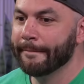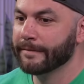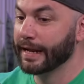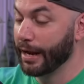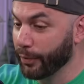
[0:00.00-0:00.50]

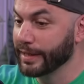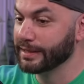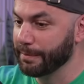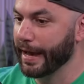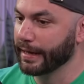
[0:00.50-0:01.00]
And I went to
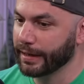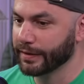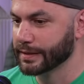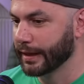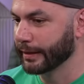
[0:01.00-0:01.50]
Matt and I
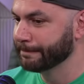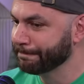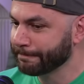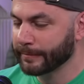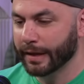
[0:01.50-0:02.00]
was like,
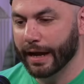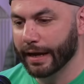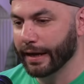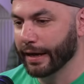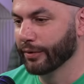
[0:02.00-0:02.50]

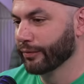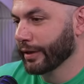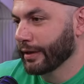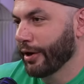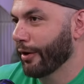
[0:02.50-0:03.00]
I don't
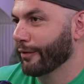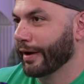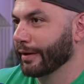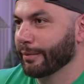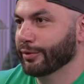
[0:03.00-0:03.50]
really know if
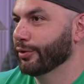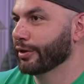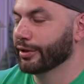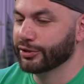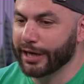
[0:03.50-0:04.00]
I'm doing a
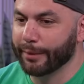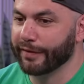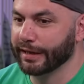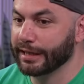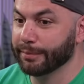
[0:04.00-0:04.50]
good job, if I
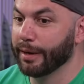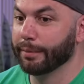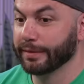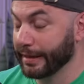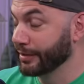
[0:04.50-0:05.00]
can keep up.
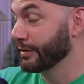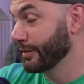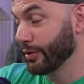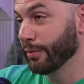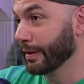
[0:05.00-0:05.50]
And that's what they
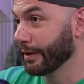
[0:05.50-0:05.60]
told me.